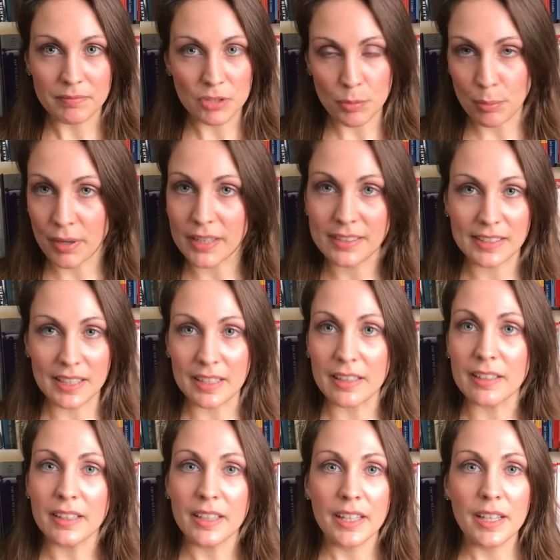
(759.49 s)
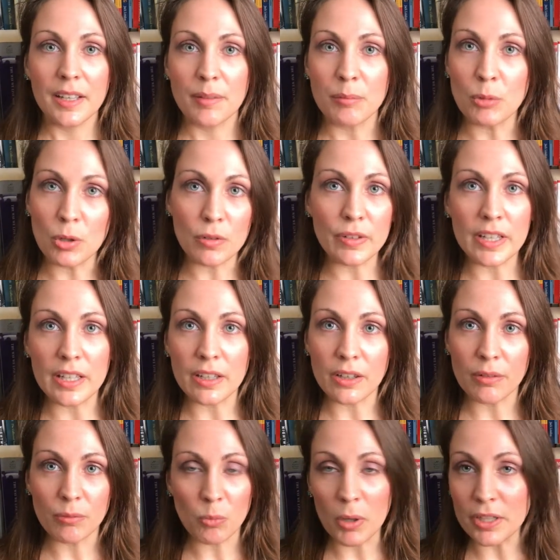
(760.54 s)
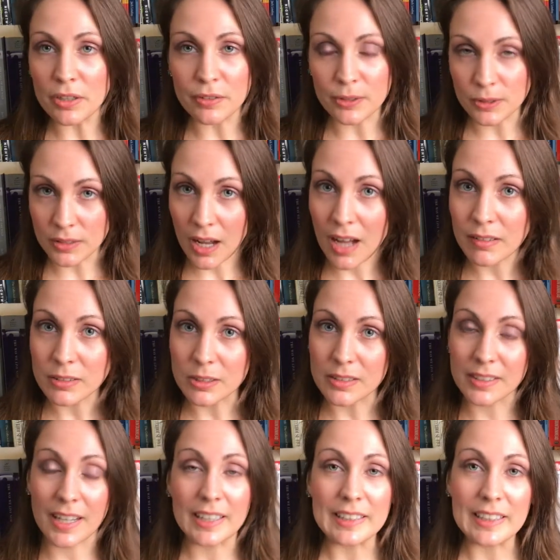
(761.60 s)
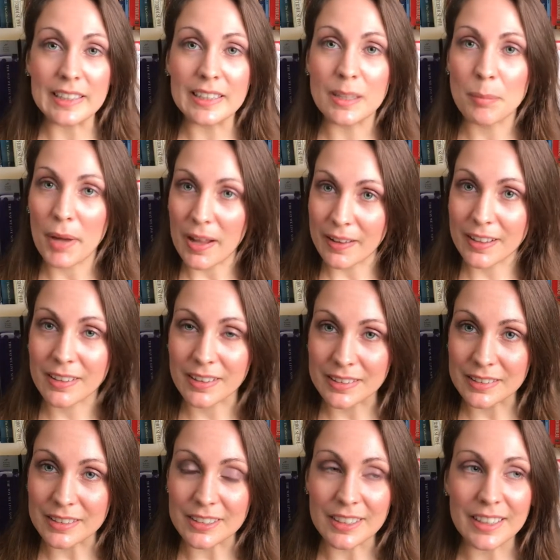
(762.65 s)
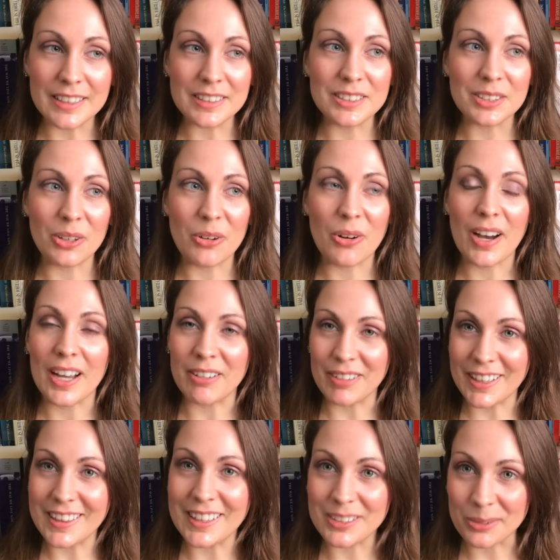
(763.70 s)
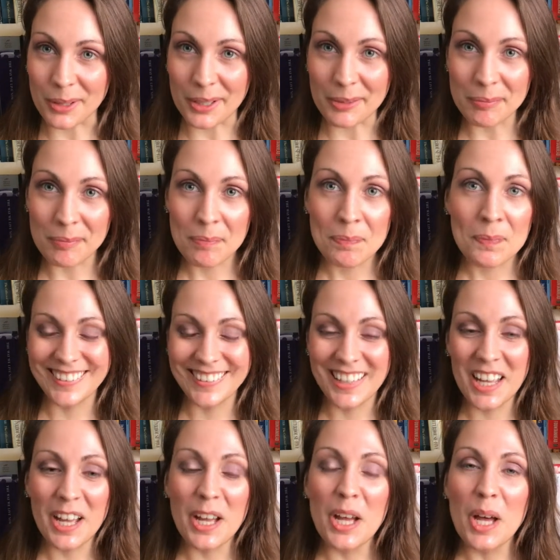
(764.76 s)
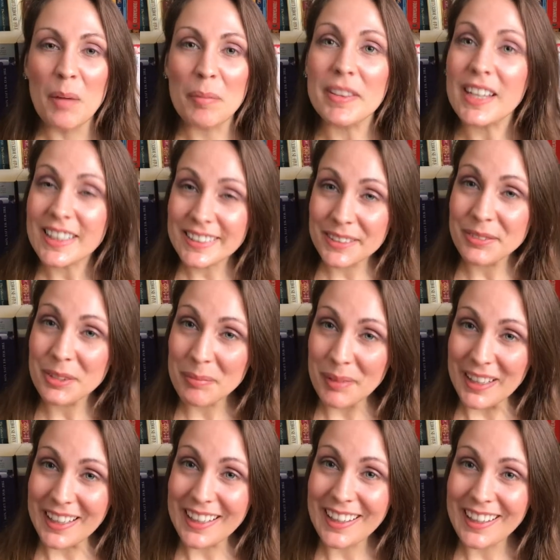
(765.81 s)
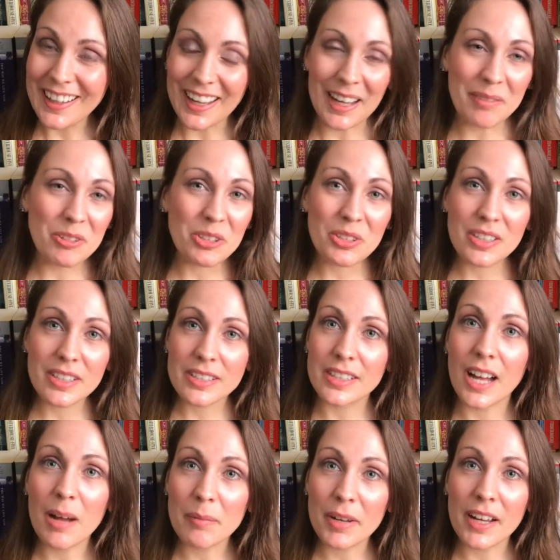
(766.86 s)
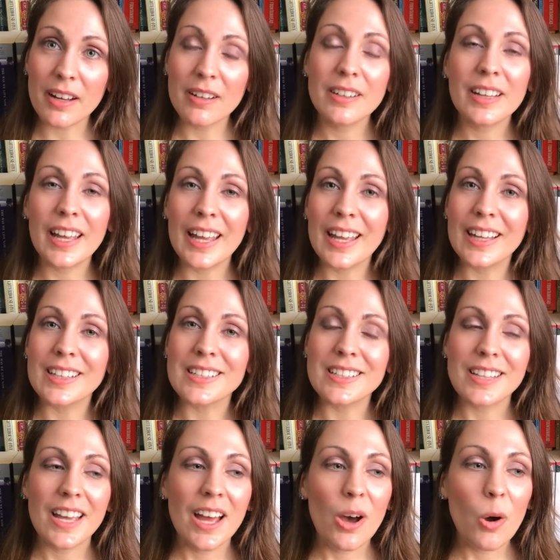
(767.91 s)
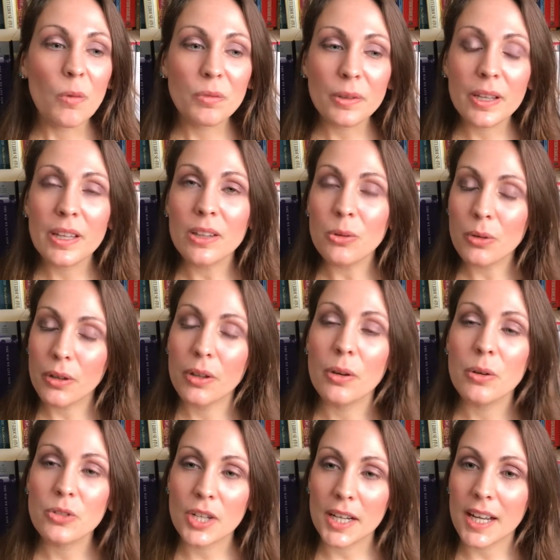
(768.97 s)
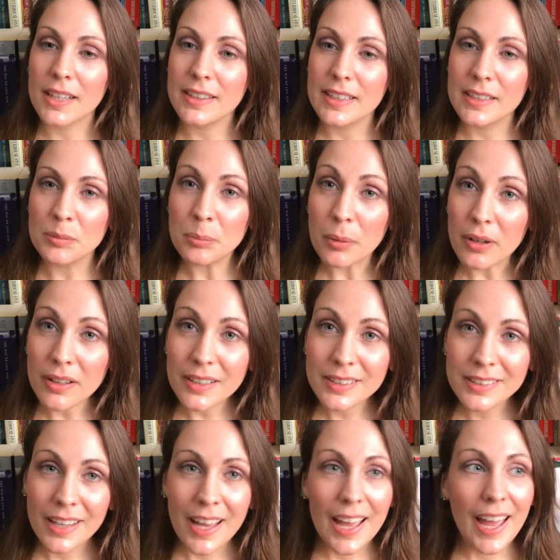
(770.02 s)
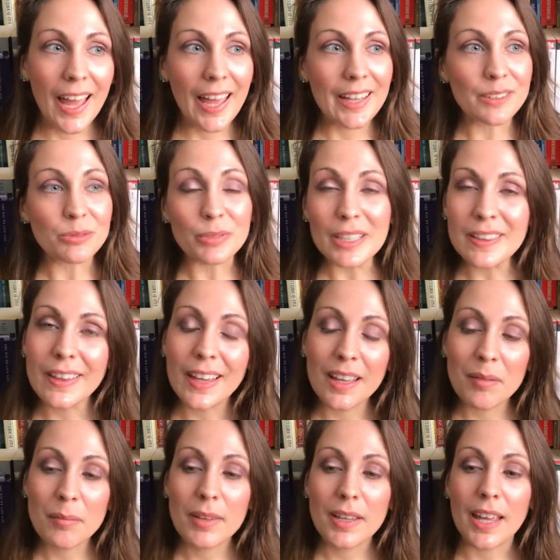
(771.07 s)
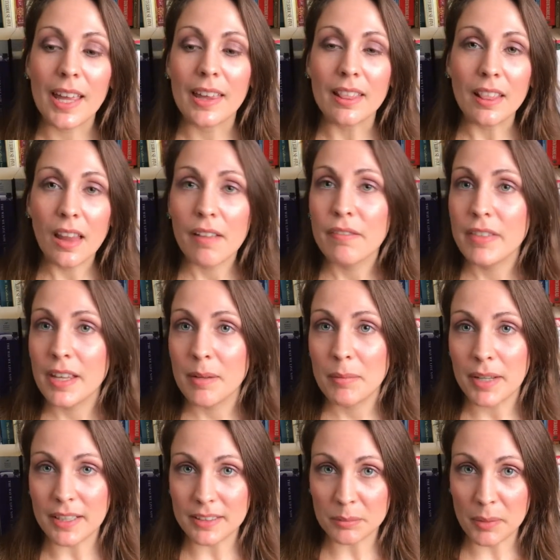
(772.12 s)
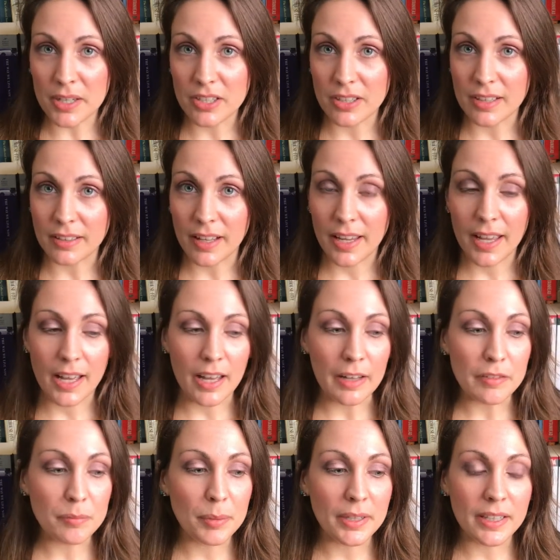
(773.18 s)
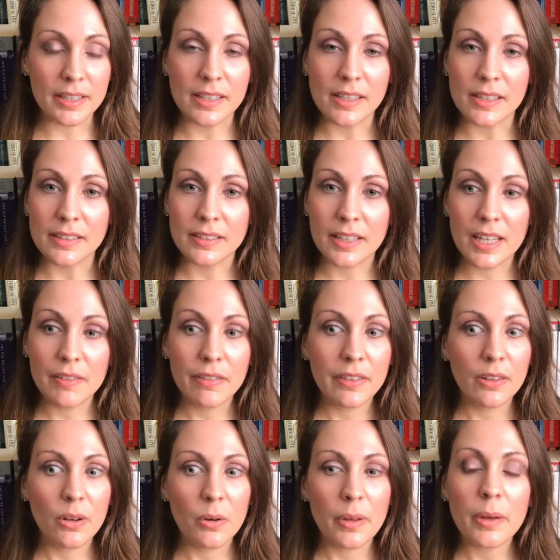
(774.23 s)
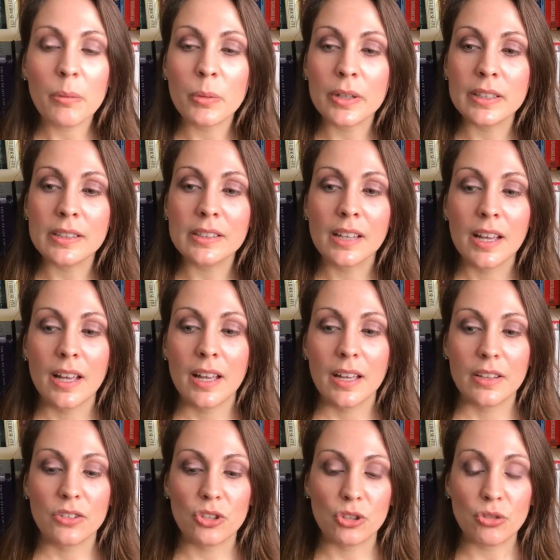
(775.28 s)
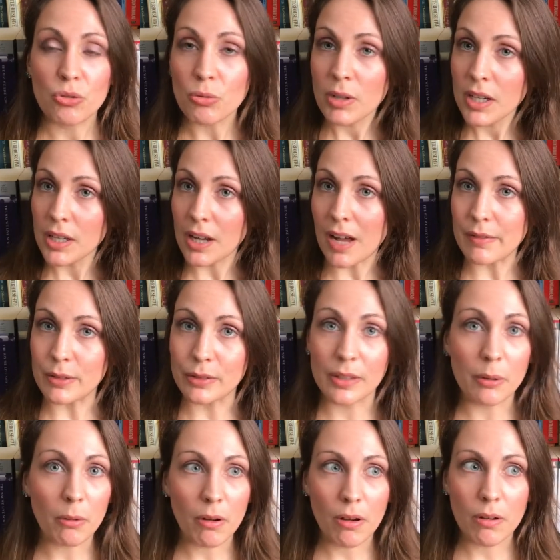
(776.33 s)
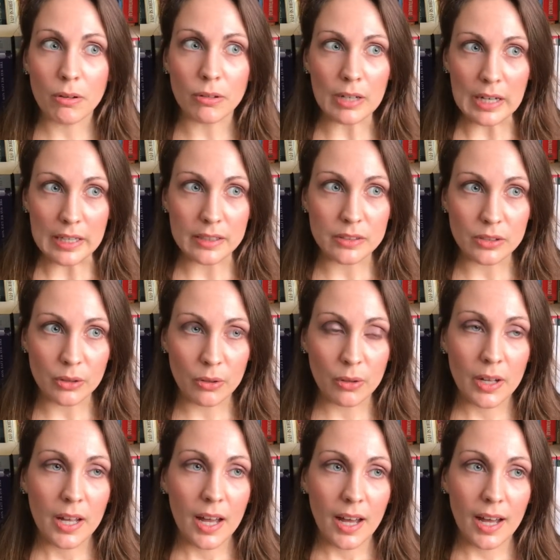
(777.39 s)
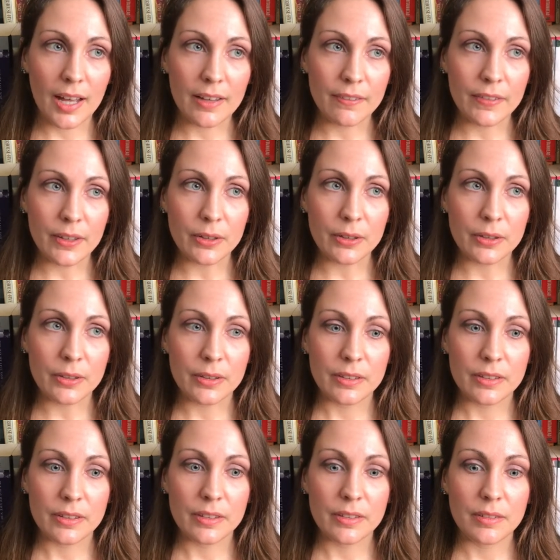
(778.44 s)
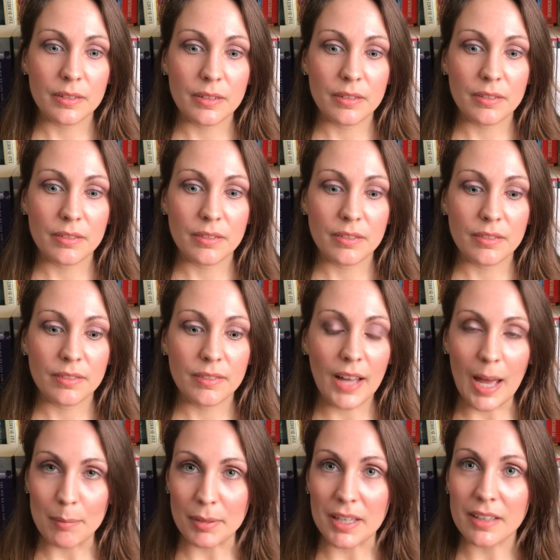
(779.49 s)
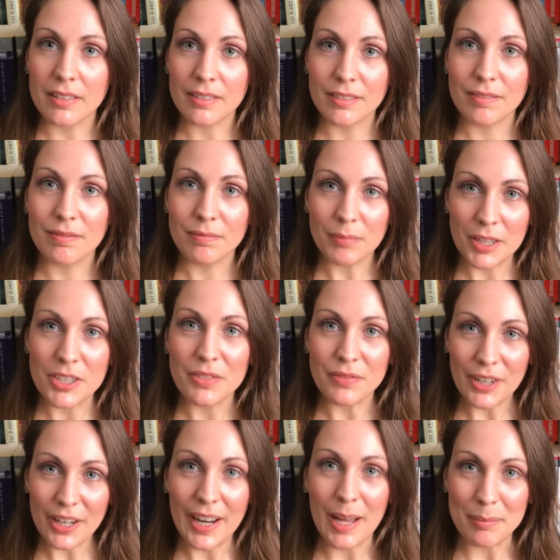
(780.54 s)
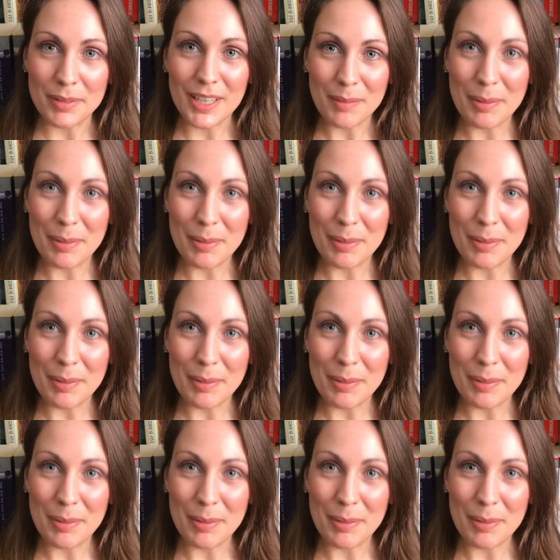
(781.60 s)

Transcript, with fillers: depressing moving, wonderful novels, I needed a palette cleanser, and so I read this one. But that's it for me. I'm just going to stop now, and hopefully you can go check out these books and read them and love them as much as I have, because even though it was just three novels, they were all great, so I feel happy, but very happy